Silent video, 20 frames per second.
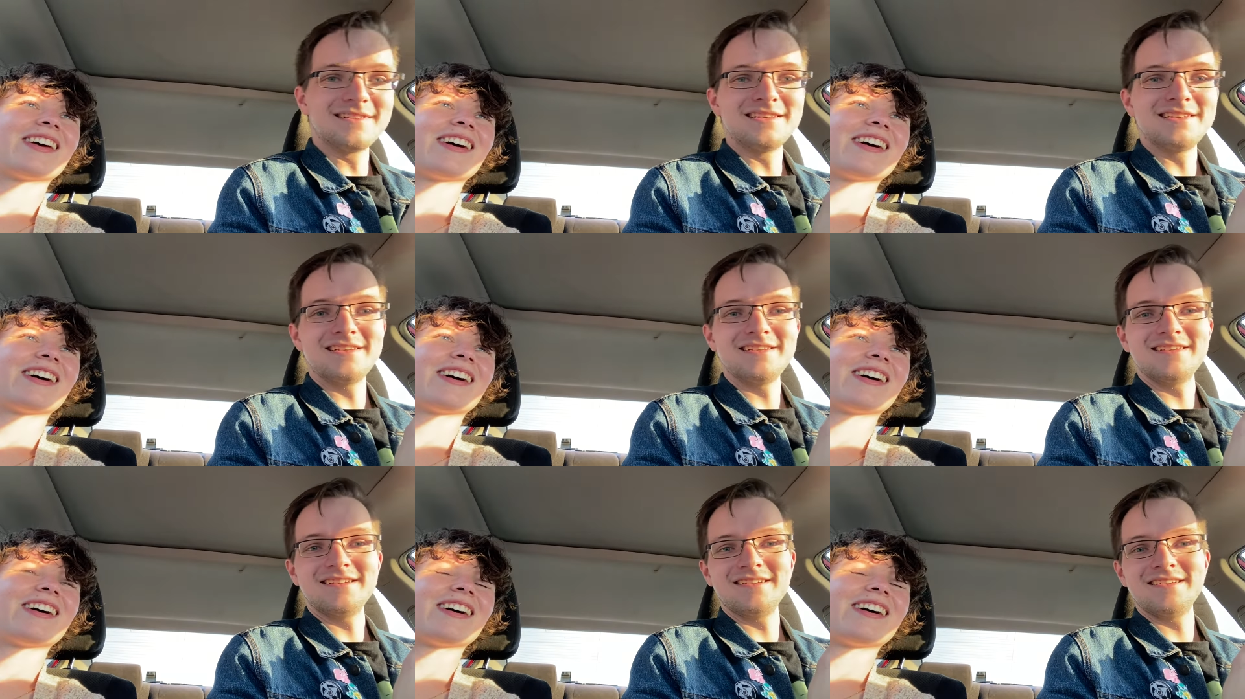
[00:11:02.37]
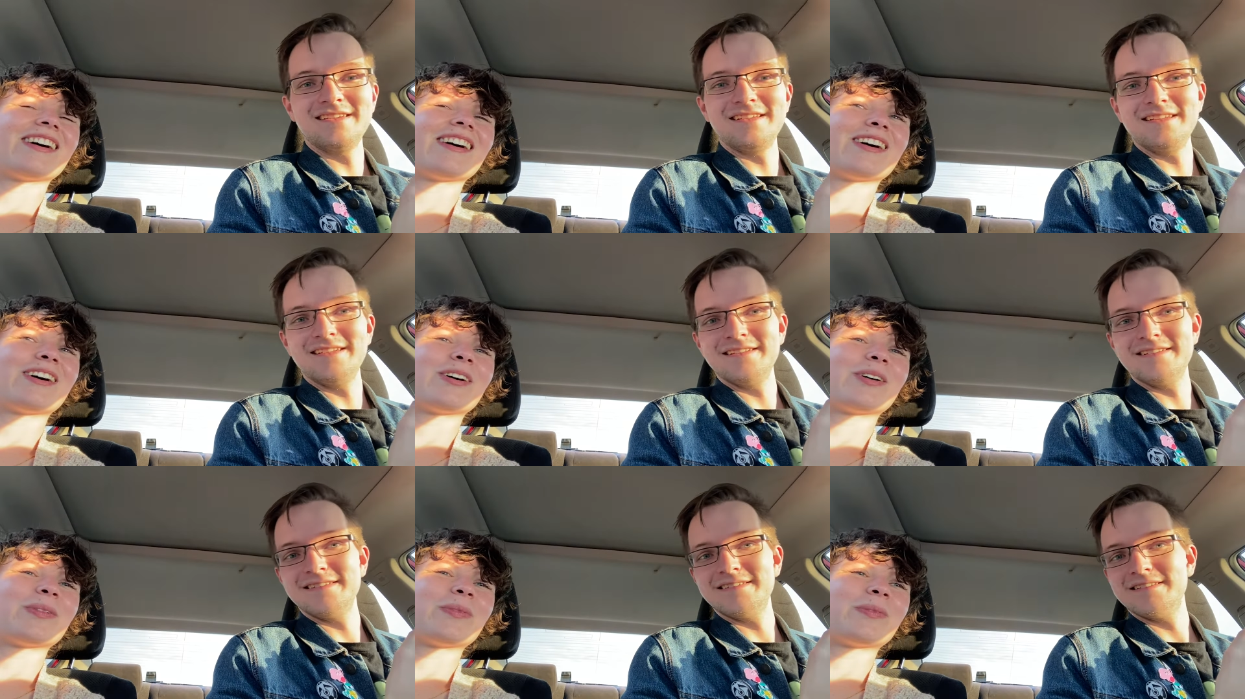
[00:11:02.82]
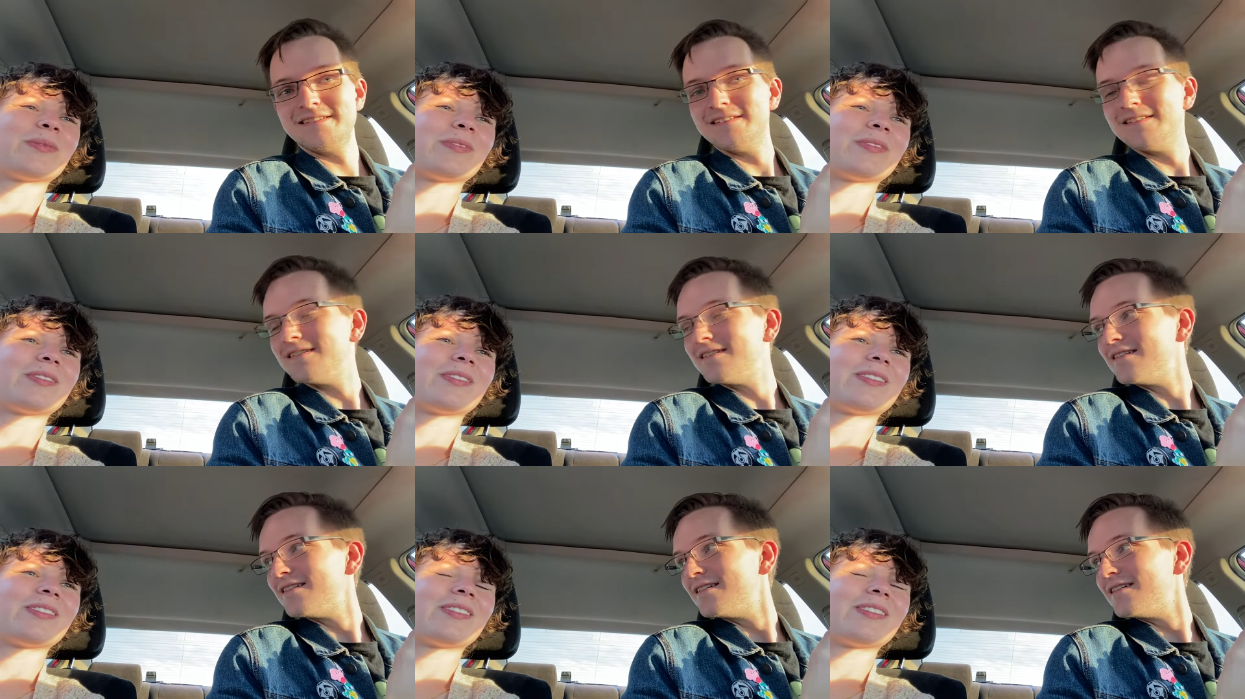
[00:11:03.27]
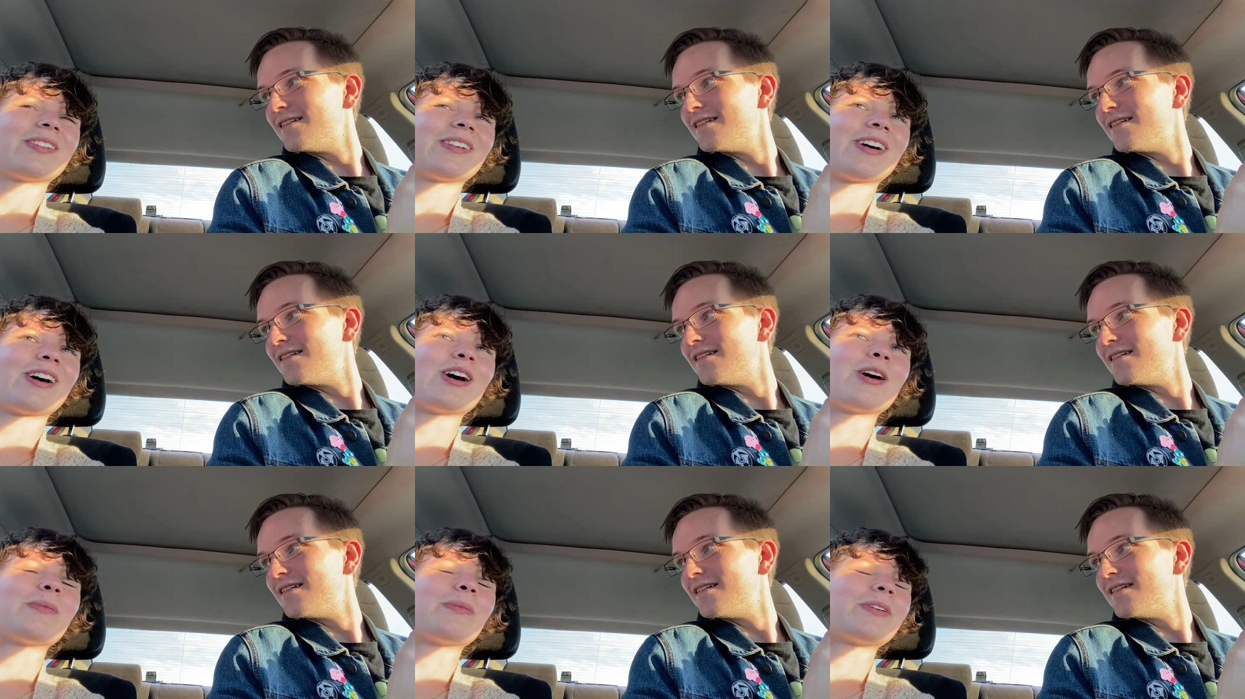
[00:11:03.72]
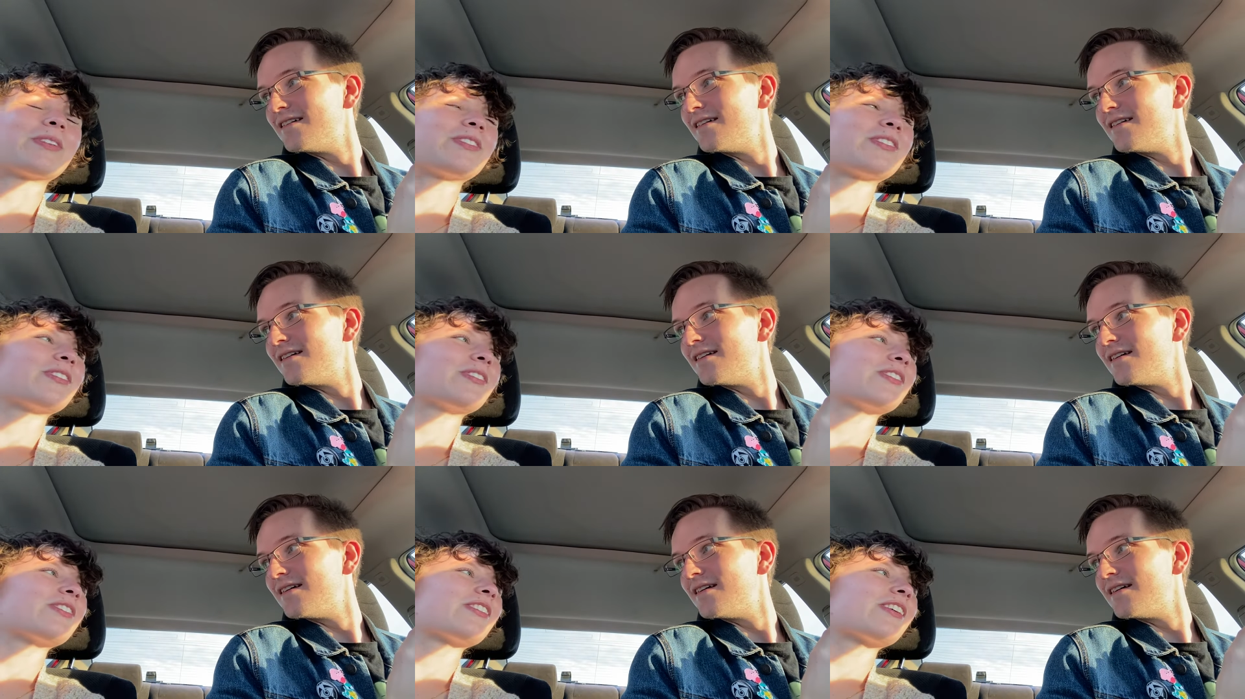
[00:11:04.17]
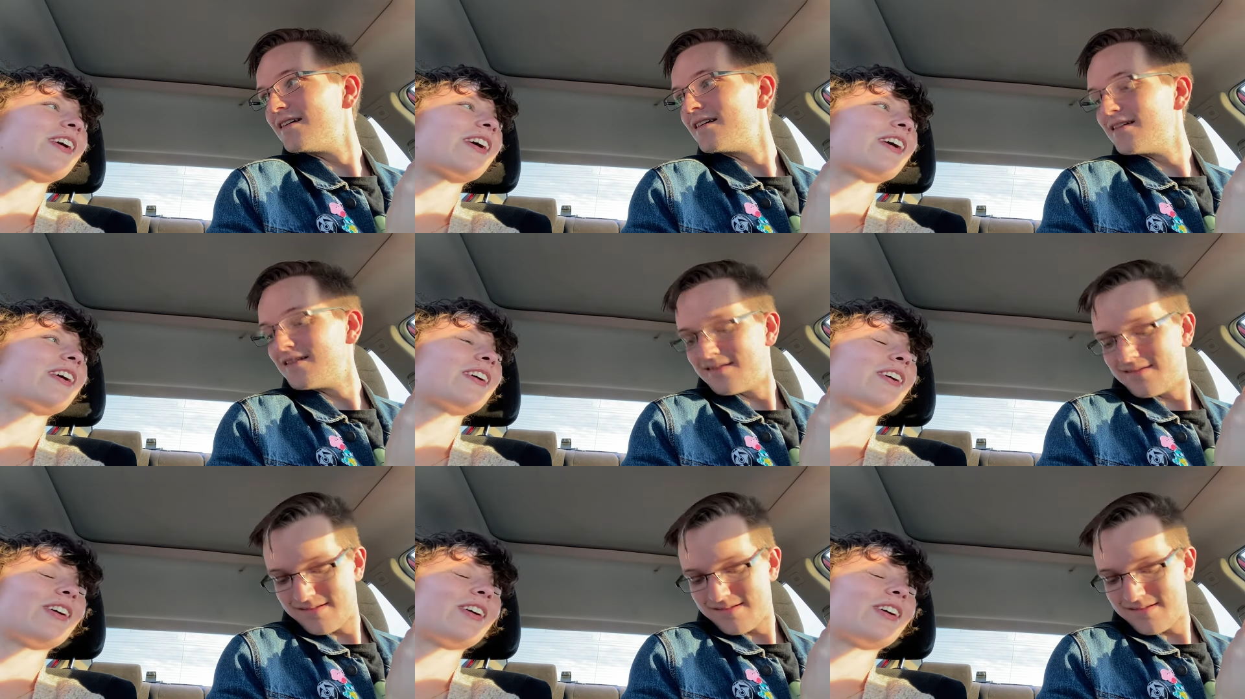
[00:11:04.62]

Speaker 1: um oh but she was like